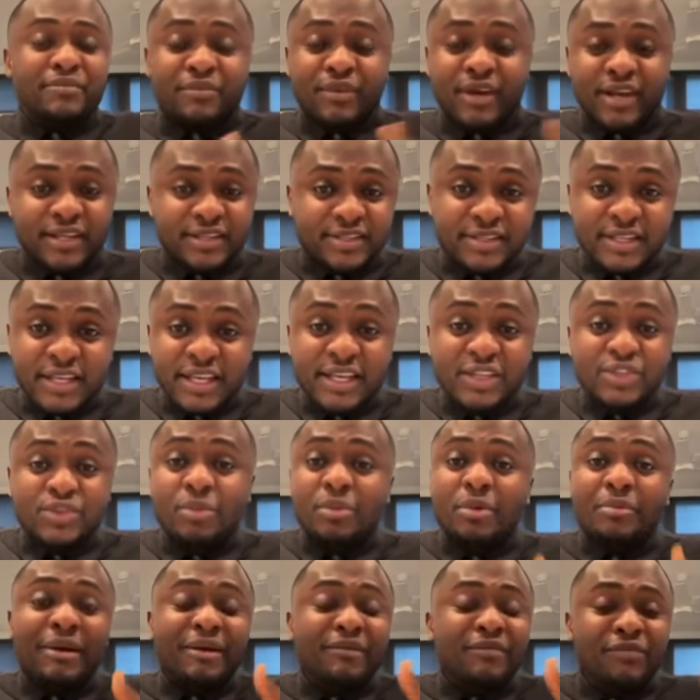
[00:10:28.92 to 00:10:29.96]
now,
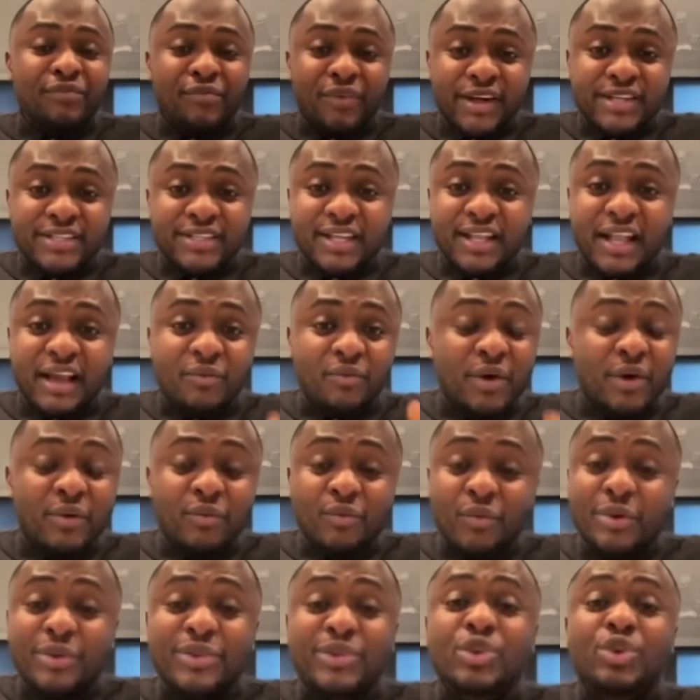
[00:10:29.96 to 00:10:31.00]
I quickly want to
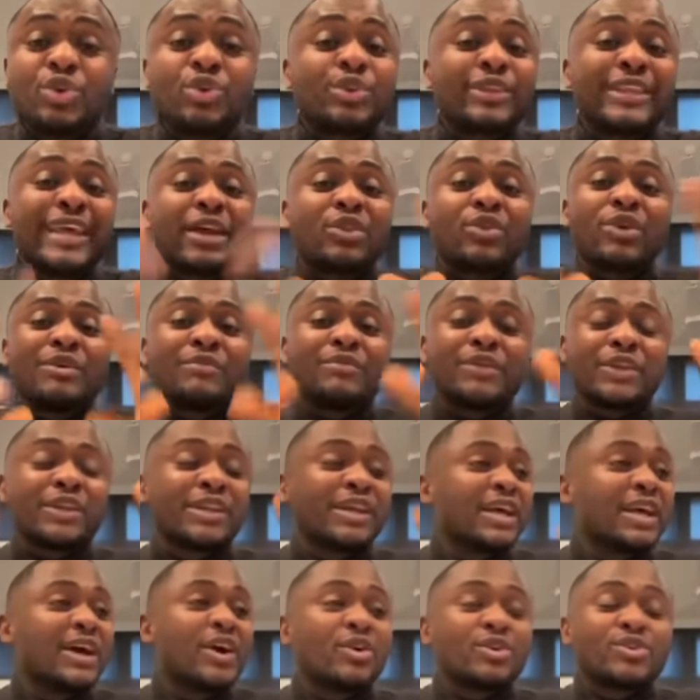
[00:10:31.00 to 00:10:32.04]
say this before we
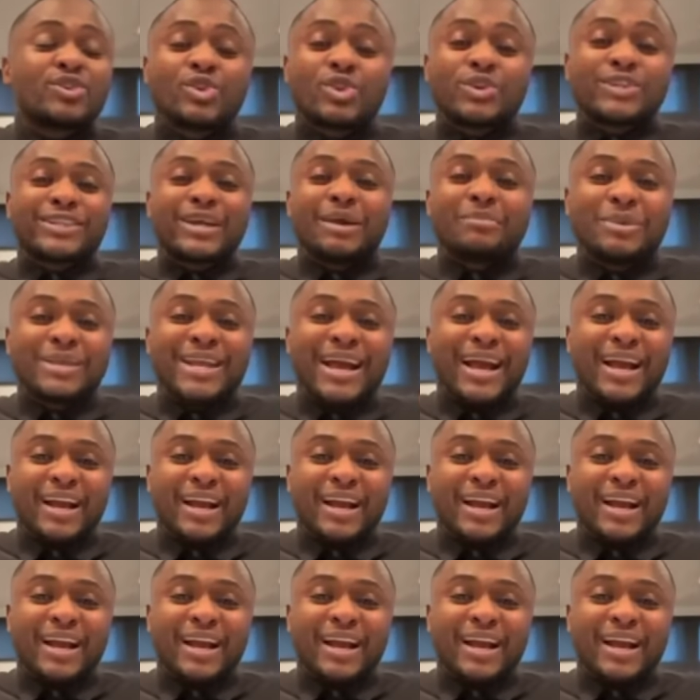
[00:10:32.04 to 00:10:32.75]
watch the video.